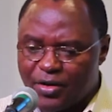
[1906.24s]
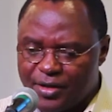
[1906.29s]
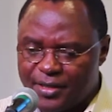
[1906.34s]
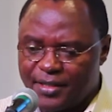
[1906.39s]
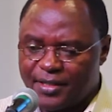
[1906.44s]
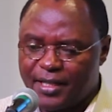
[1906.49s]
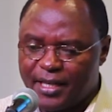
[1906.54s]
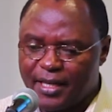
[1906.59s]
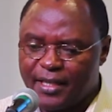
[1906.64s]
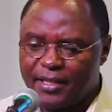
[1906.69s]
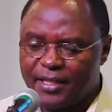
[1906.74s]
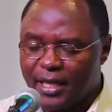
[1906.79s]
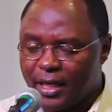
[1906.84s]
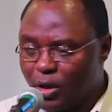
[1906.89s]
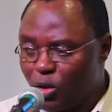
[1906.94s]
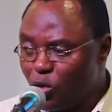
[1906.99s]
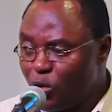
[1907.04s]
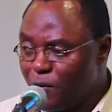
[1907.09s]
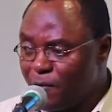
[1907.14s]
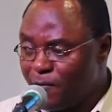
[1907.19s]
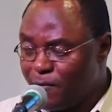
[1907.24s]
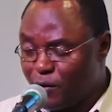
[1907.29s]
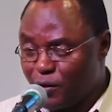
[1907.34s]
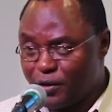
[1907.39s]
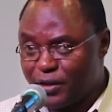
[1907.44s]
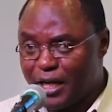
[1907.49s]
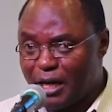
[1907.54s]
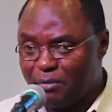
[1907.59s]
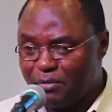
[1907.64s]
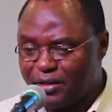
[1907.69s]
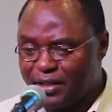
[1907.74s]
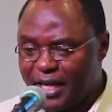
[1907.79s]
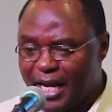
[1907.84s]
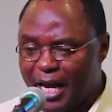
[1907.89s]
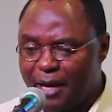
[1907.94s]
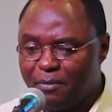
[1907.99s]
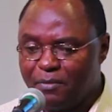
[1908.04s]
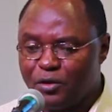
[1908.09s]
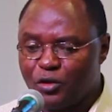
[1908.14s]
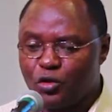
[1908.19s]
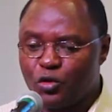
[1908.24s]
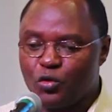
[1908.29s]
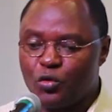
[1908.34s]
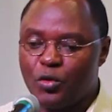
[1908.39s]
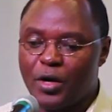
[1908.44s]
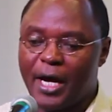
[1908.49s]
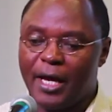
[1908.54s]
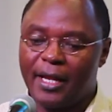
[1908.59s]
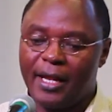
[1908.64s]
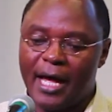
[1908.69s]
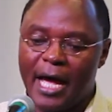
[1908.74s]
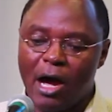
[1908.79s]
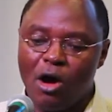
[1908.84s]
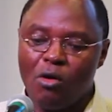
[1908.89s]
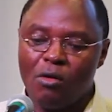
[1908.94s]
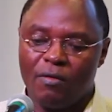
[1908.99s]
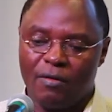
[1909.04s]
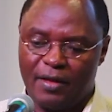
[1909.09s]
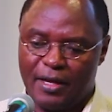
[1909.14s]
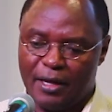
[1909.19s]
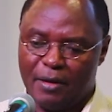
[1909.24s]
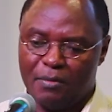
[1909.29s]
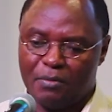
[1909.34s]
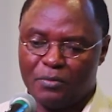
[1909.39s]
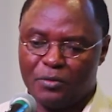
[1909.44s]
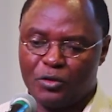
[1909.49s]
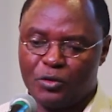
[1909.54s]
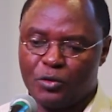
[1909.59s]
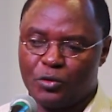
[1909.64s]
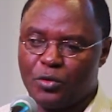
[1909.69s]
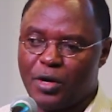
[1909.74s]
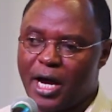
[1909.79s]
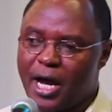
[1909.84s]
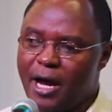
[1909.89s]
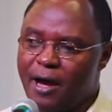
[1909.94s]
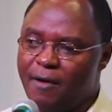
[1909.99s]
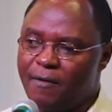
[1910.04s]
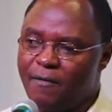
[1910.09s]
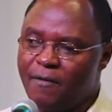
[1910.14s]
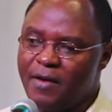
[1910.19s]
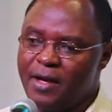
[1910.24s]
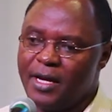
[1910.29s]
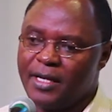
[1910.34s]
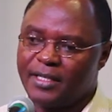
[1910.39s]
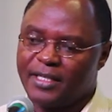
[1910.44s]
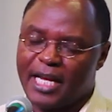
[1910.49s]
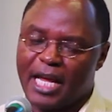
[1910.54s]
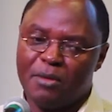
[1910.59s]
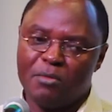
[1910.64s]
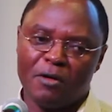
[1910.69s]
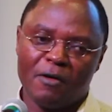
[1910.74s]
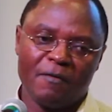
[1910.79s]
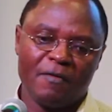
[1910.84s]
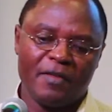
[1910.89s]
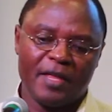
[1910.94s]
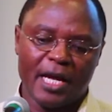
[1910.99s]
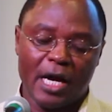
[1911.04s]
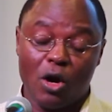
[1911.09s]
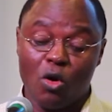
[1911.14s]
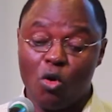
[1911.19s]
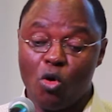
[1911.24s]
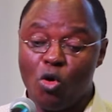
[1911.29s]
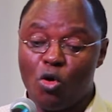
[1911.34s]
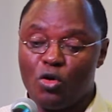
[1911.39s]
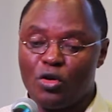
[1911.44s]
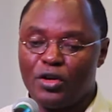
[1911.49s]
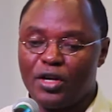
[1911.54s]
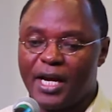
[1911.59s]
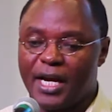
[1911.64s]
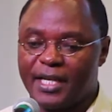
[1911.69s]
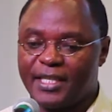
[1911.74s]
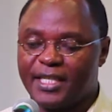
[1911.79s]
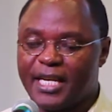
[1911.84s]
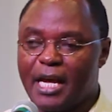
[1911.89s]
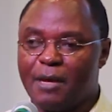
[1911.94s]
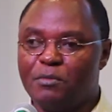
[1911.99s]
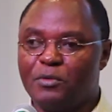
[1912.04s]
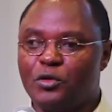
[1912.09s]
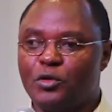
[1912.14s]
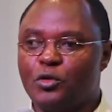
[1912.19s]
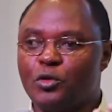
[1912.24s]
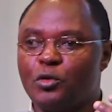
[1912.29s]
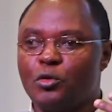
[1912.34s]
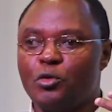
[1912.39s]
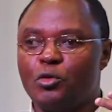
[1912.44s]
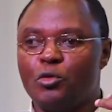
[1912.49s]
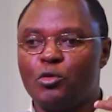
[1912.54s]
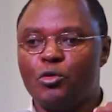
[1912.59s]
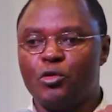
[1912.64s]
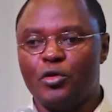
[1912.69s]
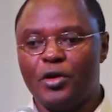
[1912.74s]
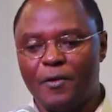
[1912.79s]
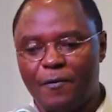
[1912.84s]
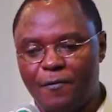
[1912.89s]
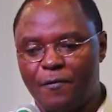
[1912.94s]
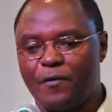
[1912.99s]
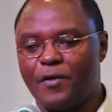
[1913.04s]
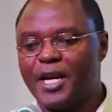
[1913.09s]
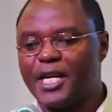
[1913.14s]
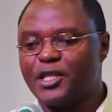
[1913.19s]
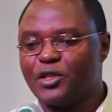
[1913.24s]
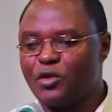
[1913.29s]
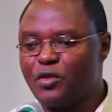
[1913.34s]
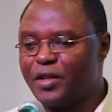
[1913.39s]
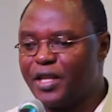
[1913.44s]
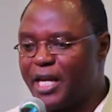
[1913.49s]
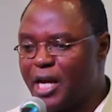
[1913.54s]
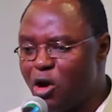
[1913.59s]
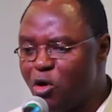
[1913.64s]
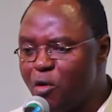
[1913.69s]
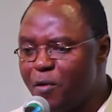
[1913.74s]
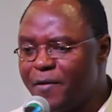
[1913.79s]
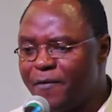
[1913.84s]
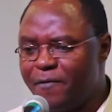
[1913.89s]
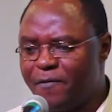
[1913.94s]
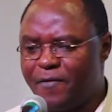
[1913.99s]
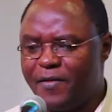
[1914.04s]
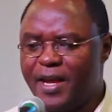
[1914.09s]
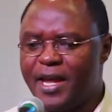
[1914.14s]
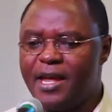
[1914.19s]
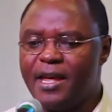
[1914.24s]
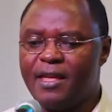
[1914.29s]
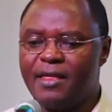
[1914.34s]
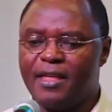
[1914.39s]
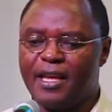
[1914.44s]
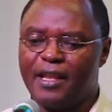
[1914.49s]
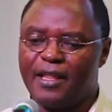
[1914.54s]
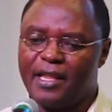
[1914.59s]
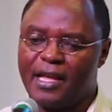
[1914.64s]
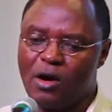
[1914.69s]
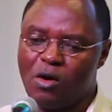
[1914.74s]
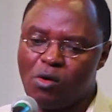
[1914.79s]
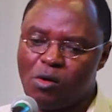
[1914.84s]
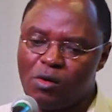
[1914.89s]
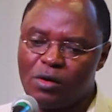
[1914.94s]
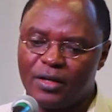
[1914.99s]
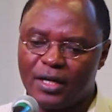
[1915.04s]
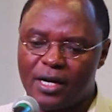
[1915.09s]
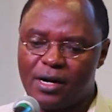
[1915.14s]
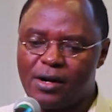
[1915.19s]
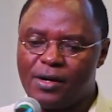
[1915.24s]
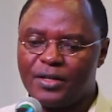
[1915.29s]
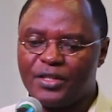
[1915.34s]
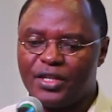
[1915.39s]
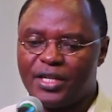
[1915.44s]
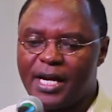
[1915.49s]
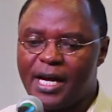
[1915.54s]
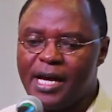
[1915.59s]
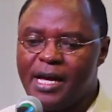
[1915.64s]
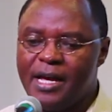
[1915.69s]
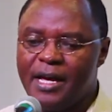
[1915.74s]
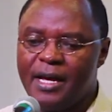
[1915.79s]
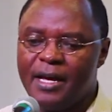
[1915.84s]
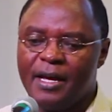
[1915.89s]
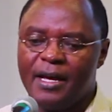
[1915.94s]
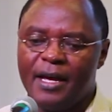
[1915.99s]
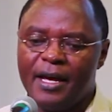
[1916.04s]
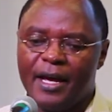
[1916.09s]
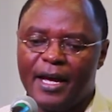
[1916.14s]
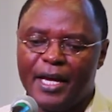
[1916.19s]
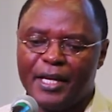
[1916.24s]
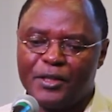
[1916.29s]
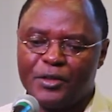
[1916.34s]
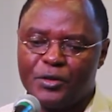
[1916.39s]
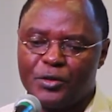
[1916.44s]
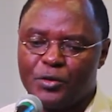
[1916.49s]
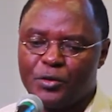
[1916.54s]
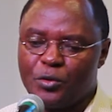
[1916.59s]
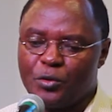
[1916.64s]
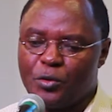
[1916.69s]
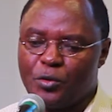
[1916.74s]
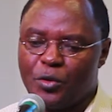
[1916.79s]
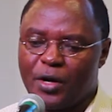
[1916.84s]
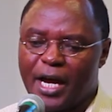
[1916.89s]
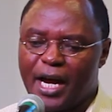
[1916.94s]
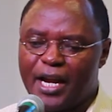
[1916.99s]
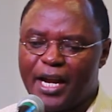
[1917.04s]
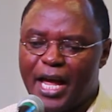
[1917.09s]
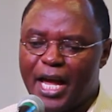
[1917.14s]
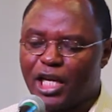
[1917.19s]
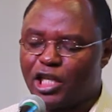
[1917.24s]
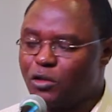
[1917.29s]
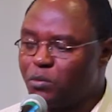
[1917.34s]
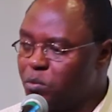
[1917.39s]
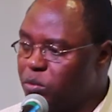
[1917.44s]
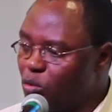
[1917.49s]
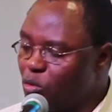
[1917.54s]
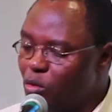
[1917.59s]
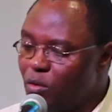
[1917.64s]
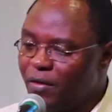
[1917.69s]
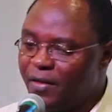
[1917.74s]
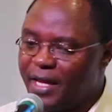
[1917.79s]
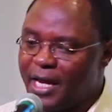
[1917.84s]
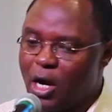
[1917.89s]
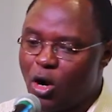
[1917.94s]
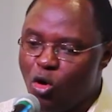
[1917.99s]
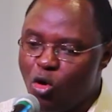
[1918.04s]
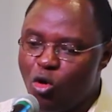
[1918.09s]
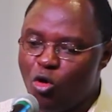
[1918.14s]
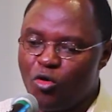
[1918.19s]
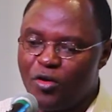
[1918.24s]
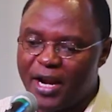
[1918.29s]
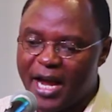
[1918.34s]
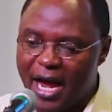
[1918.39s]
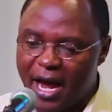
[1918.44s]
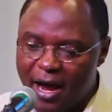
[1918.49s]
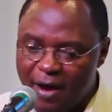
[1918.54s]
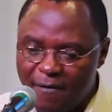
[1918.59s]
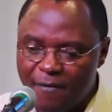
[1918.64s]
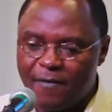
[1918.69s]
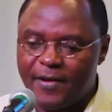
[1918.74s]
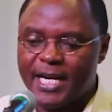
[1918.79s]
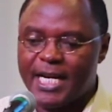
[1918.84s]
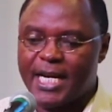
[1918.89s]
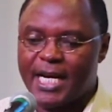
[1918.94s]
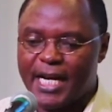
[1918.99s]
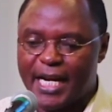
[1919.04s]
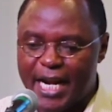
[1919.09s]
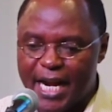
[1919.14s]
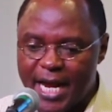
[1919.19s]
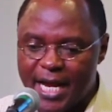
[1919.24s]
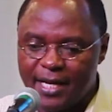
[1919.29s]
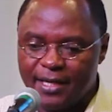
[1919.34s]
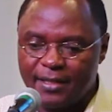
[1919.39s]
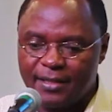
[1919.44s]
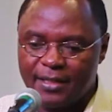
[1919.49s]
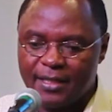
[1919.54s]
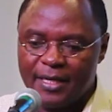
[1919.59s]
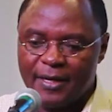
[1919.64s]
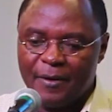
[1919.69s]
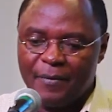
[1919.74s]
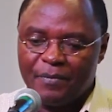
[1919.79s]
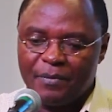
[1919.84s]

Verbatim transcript: Christians alone for some time, to allow them to have time of their own, a time to reflect on their own faith and their own culture, and to kind of explore their own Africanness.